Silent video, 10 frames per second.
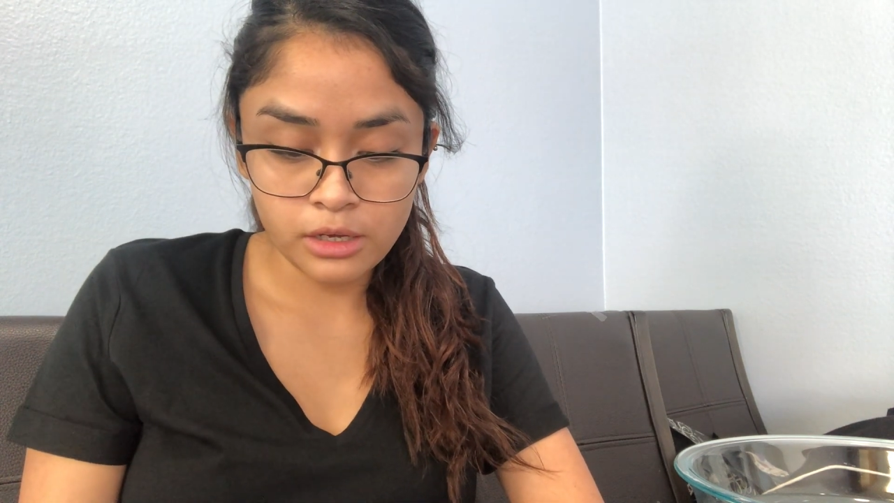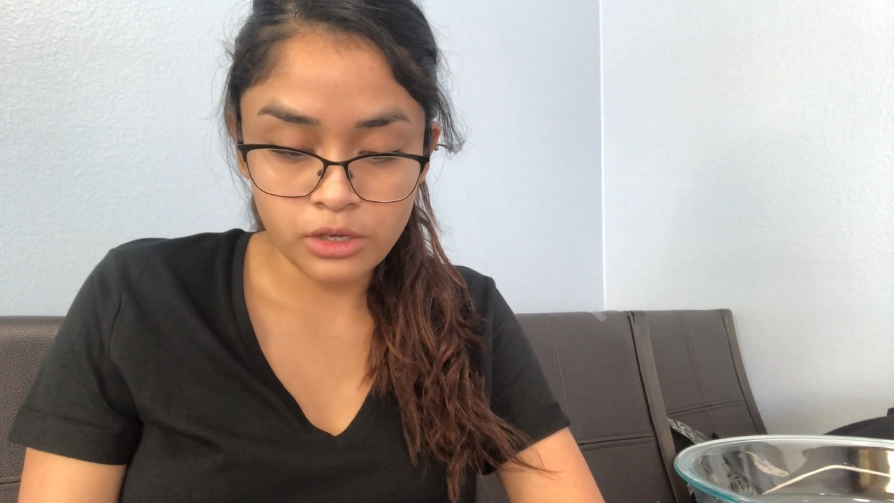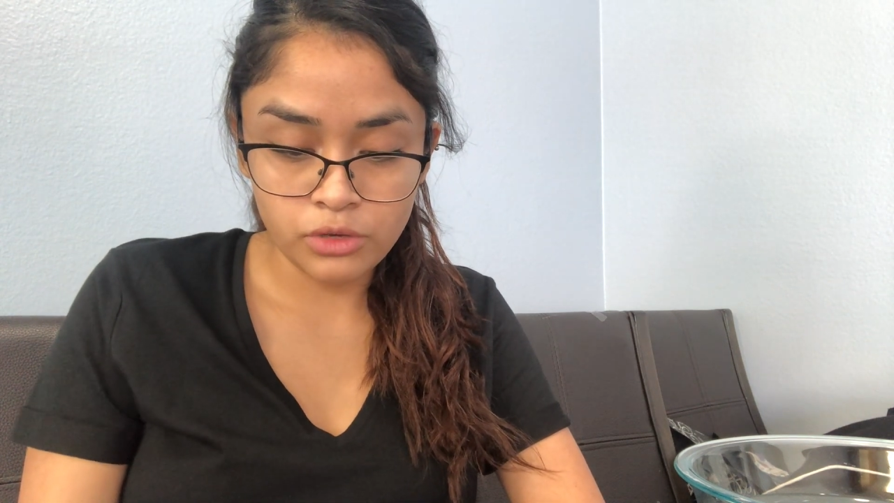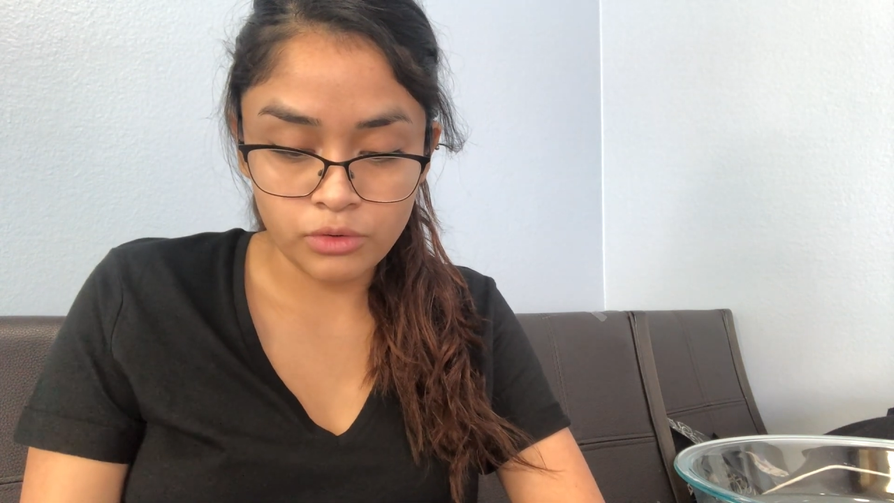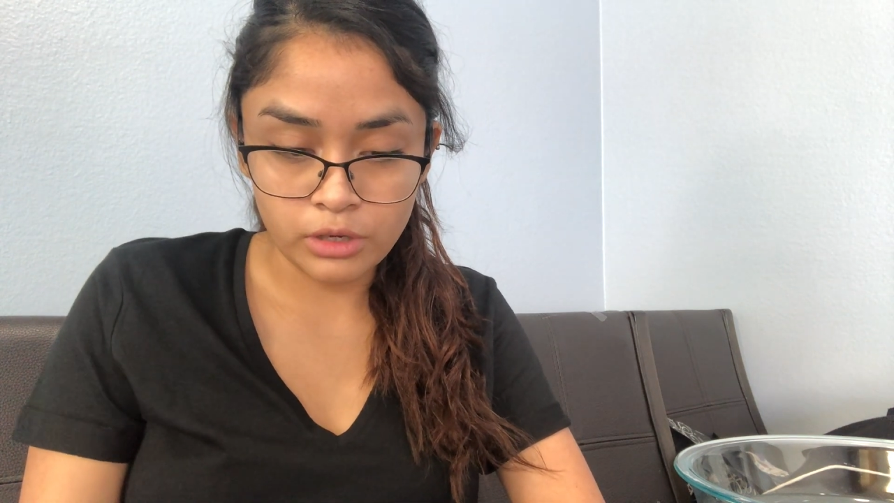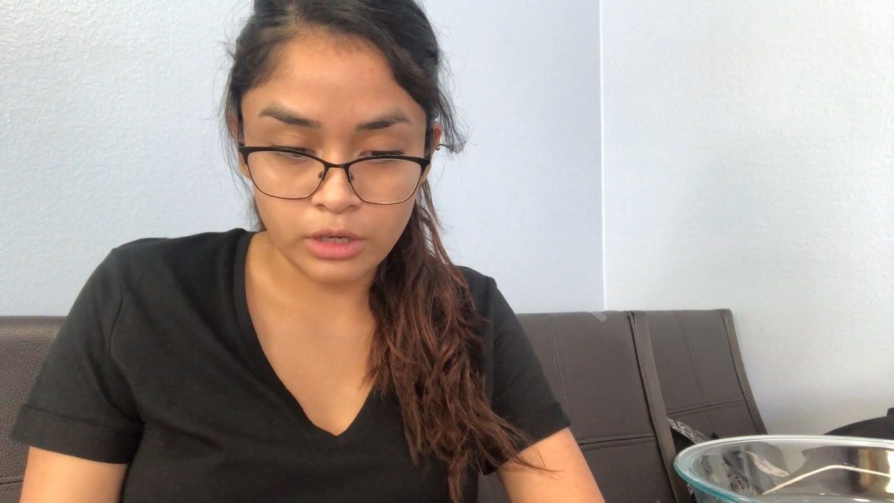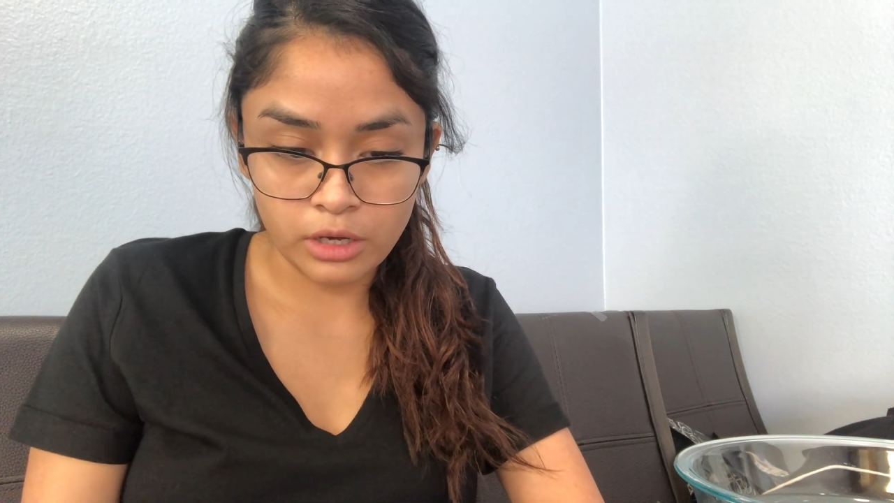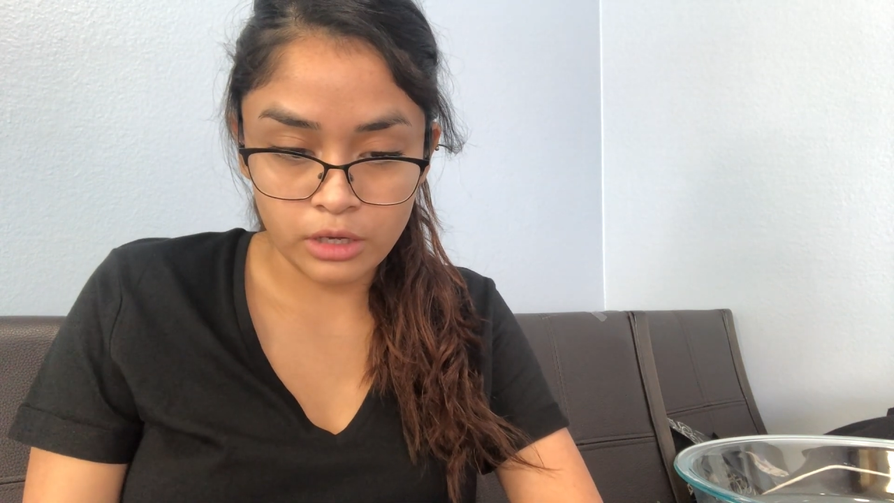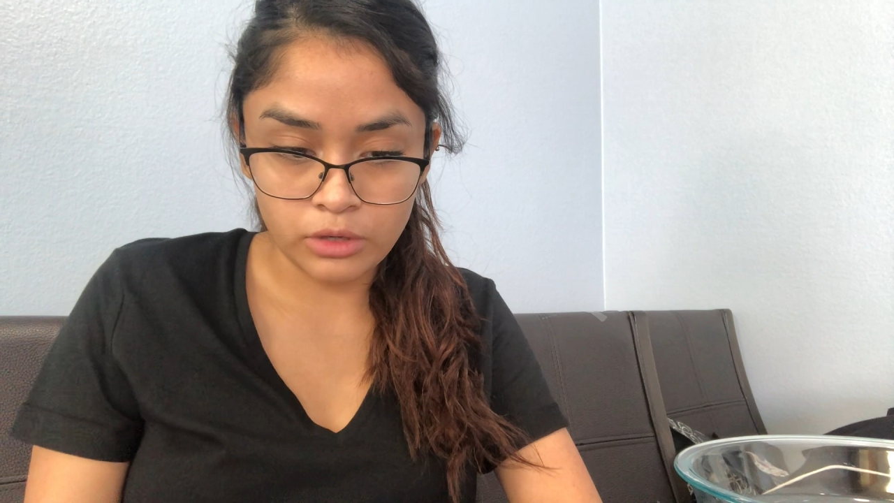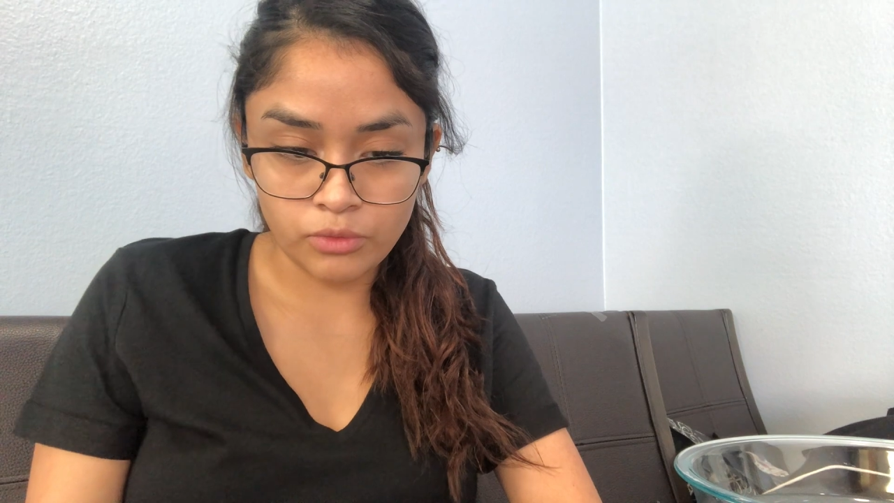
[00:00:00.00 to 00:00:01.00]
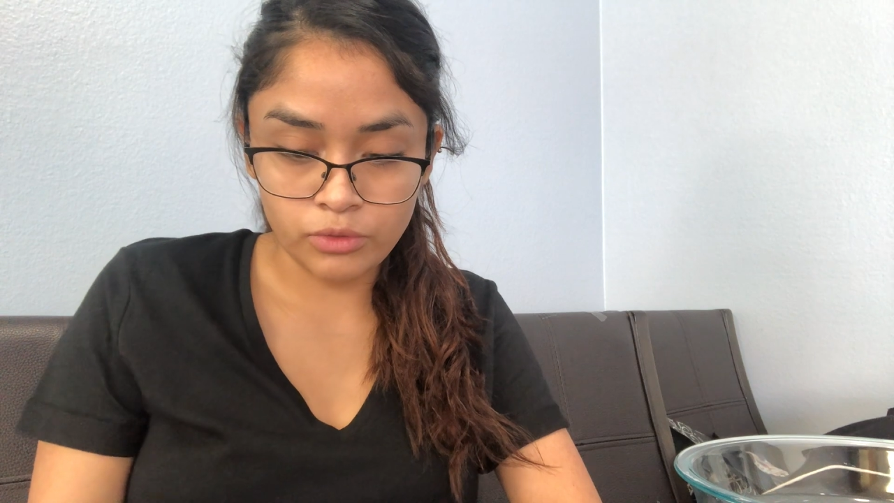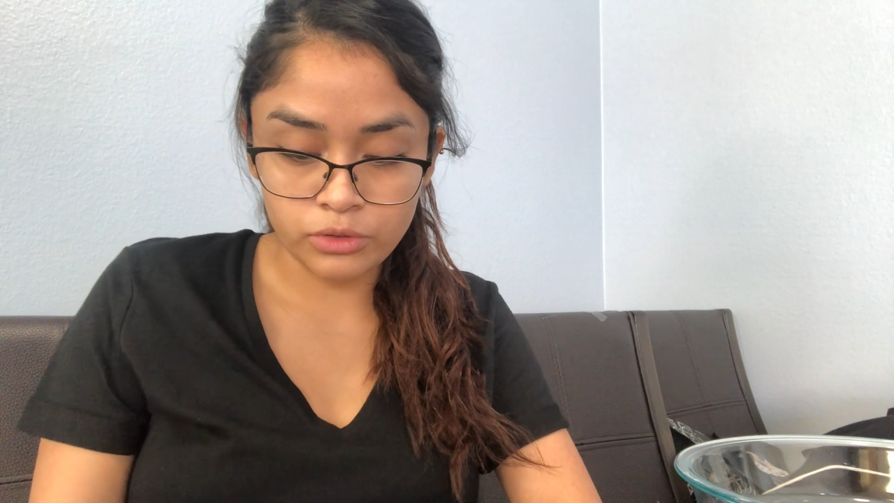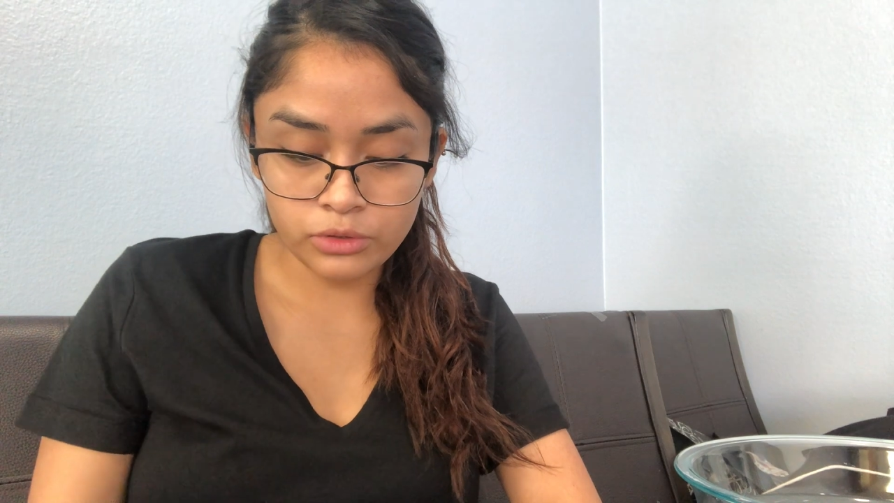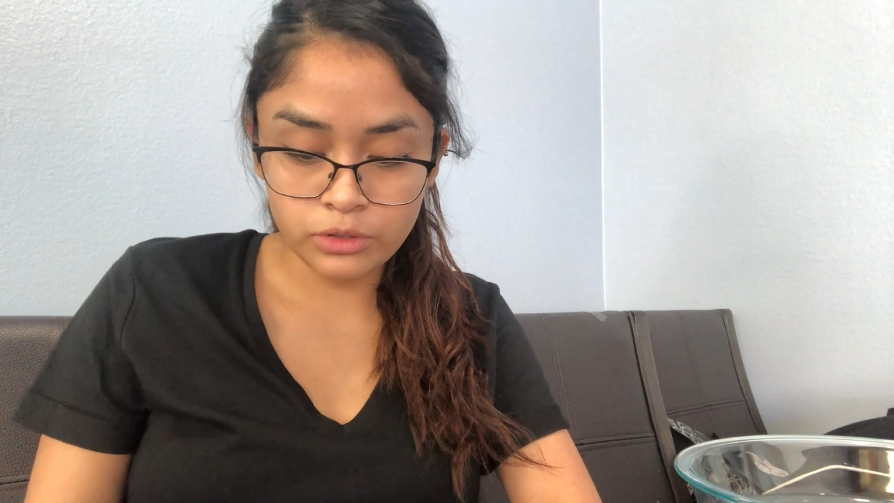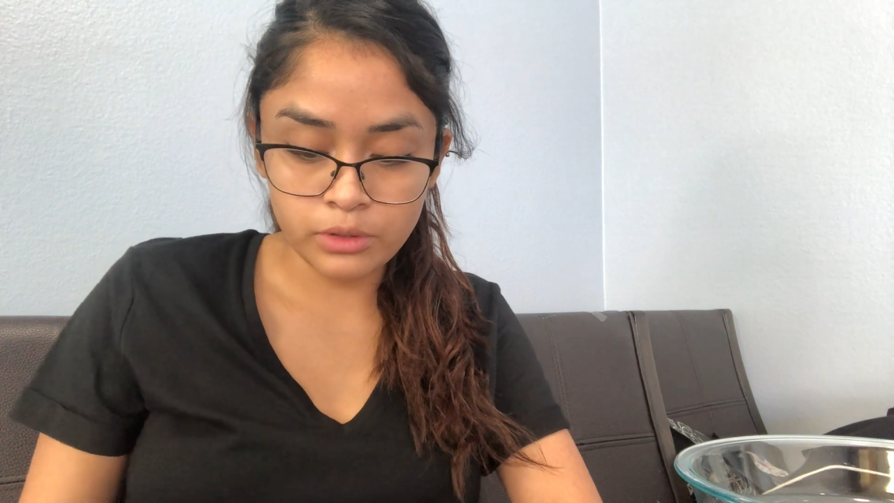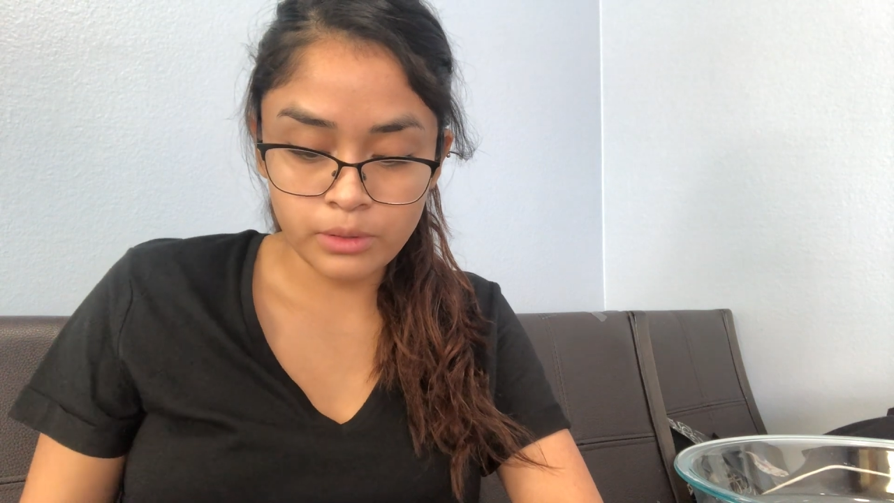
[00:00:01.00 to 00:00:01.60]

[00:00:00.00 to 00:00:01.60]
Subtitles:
You can cut yours.